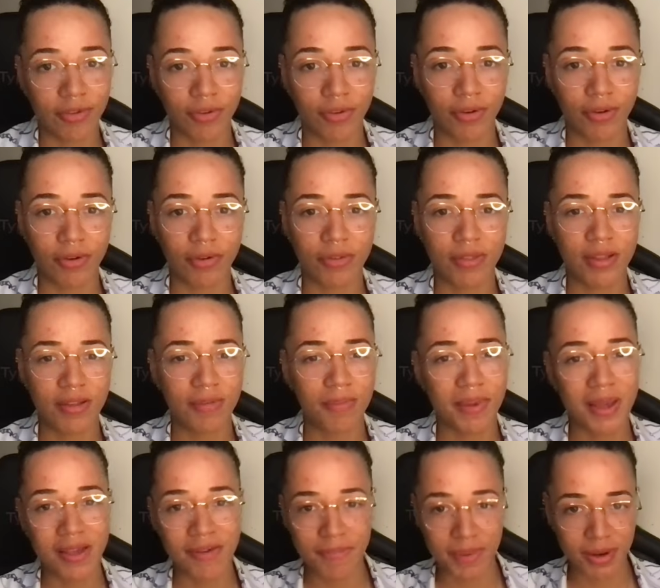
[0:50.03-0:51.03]
So this
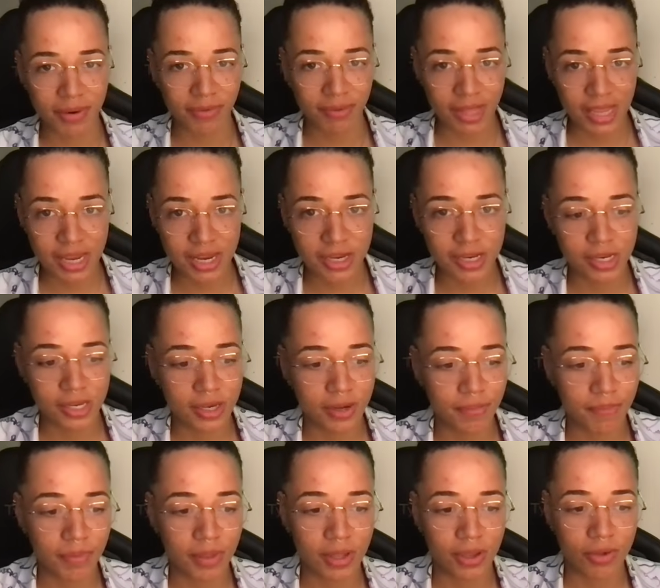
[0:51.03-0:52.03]
may have been a relationship
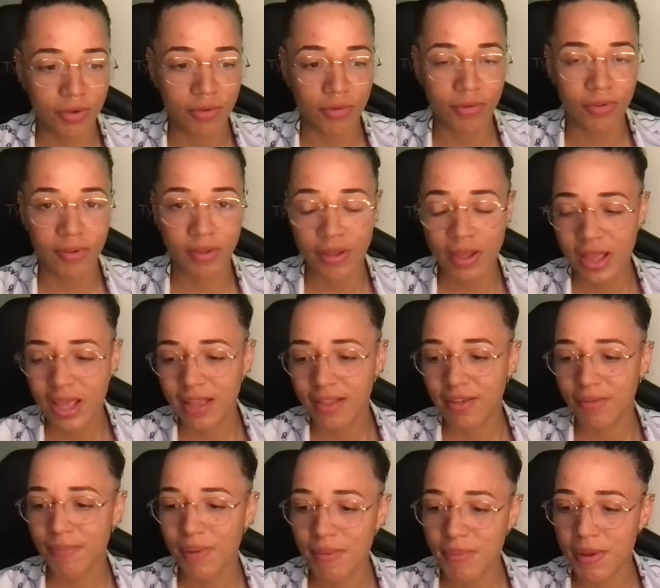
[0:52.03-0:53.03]
that you,
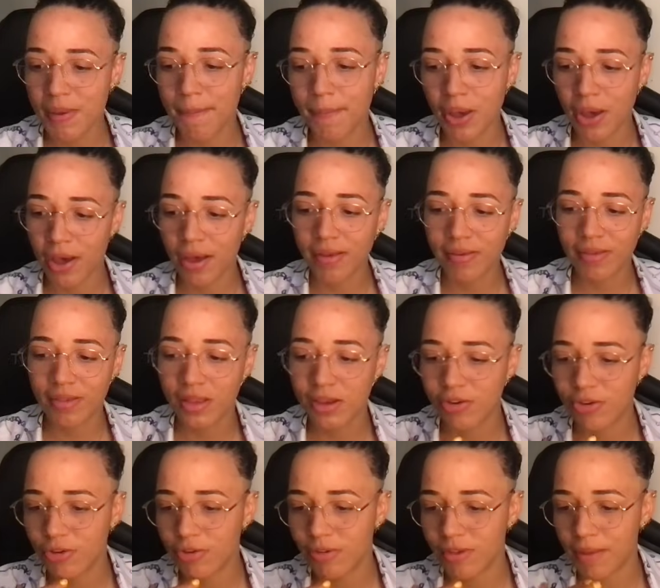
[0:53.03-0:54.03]
this may be a person
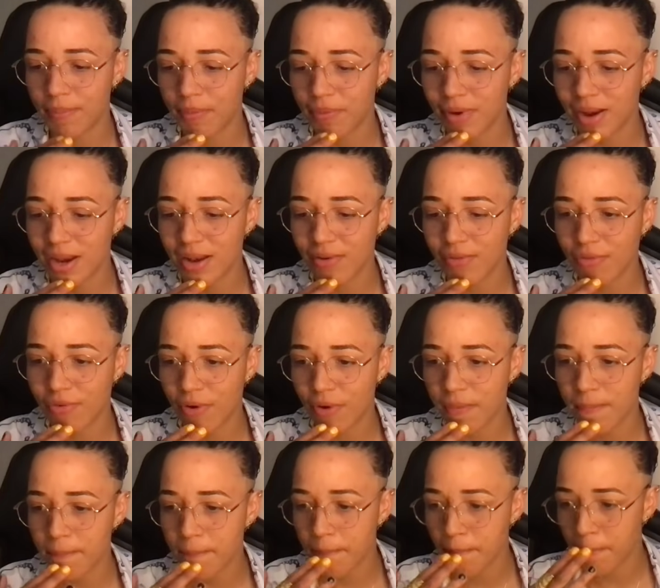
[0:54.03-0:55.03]
that you separated
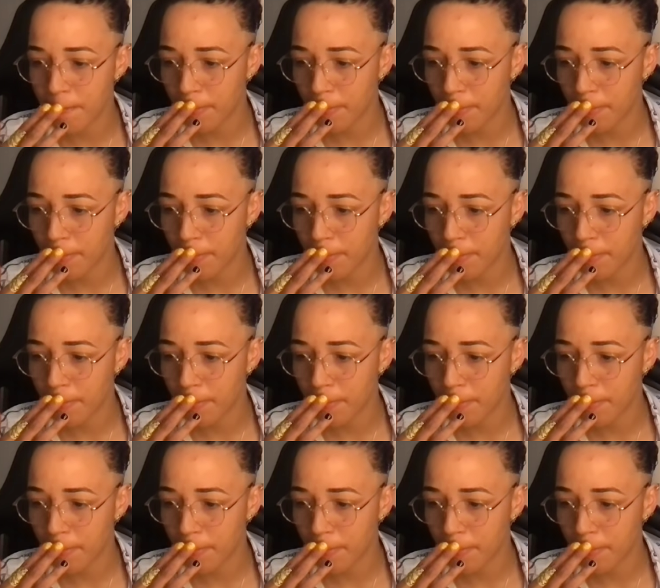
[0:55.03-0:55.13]
from.